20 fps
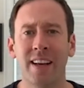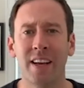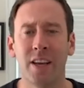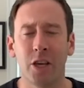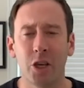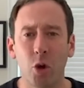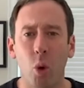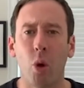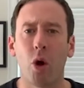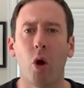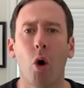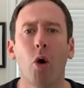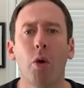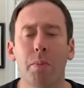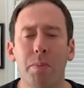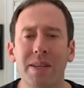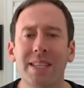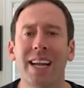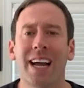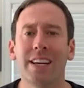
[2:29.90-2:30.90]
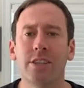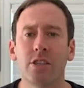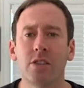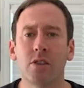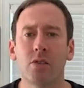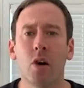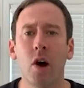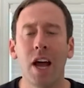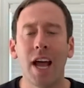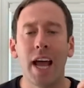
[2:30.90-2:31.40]
your own
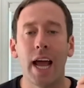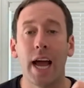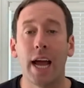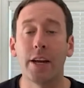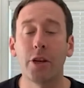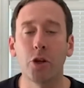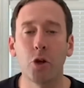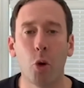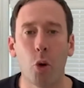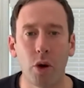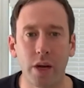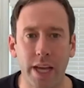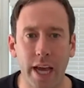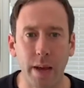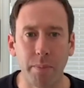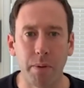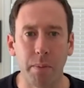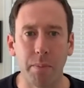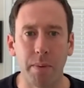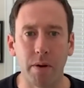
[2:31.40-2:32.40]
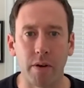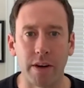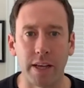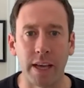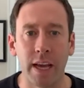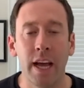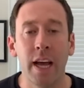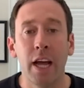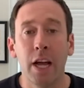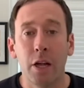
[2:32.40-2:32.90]
potential and your capability.
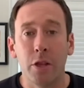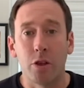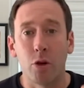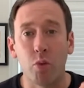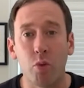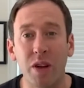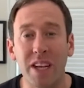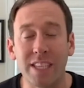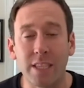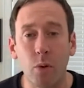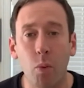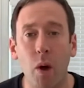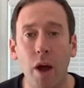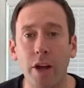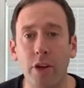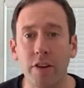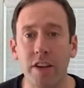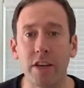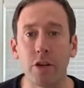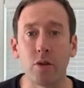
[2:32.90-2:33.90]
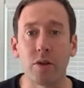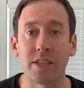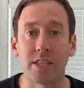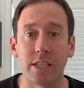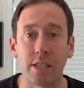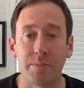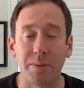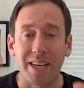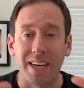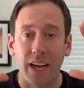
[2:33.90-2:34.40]
The reason why you need to do this is
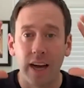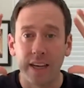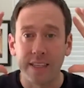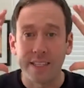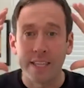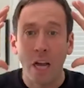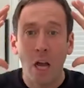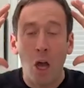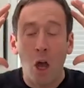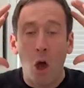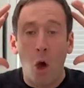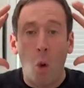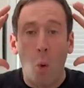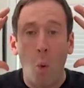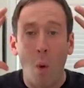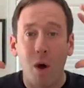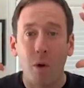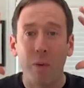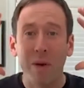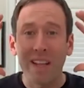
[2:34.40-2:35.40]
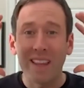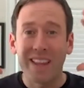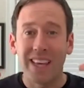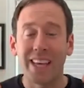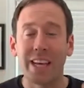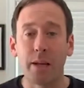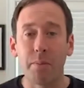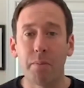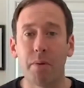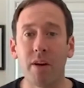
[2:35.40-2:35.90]
because what we think
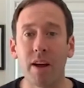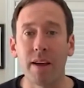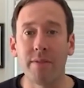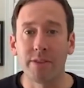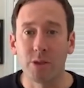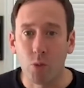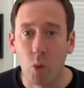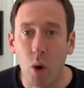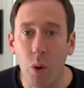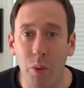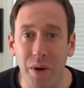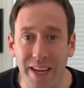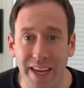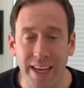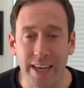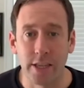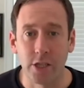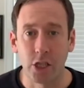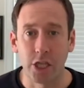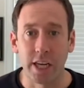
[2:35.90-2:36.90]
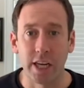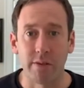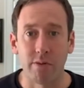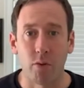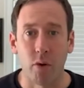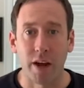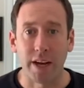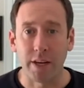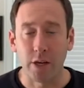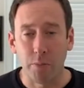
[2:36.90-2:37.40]
and believe is what we can achieve,
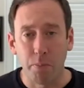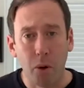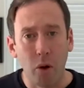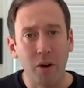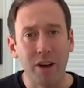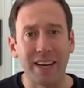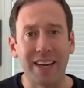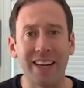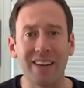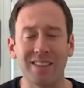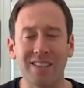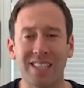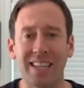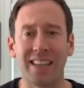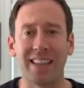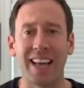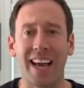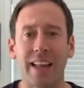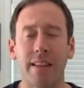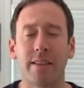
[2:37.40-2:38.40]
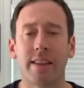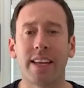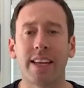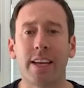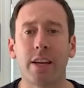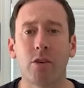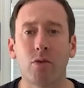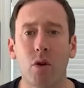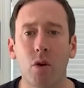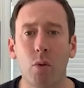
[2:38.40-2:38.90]
right? Napoleon Hill said that in Think
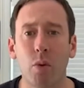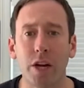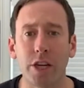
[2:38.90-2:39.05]
and Grow